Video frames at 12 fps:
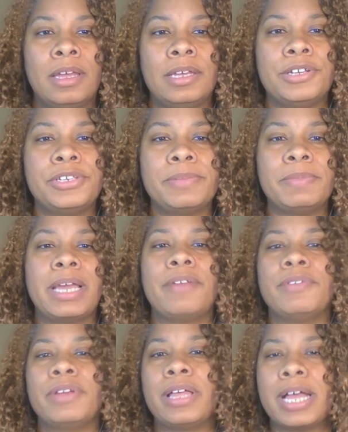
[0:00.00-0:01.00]
Here's something I
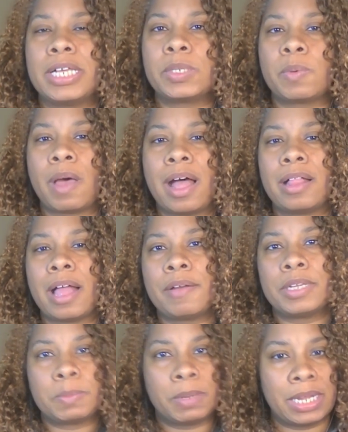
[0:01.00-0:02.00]
realized while I
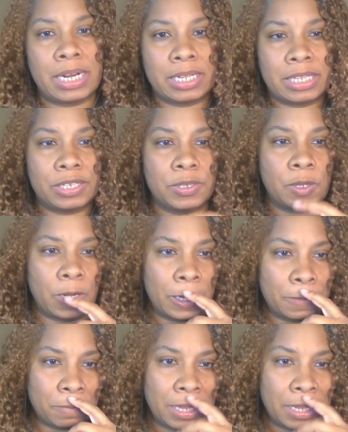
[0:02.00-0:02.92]
was planning this unit.